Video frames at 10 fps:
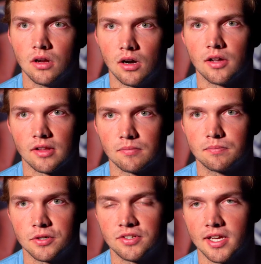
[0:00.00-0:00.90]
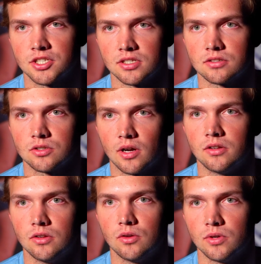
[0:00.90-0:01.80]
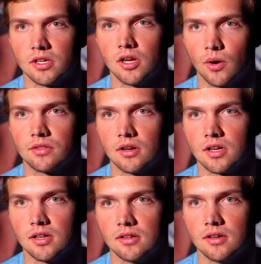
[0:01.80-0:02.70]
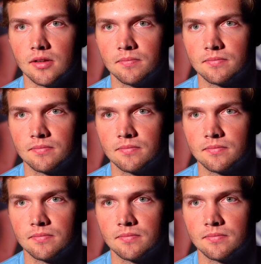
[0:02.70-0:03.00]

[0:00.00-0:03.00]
on the protection, so I knew that we could go out there and get it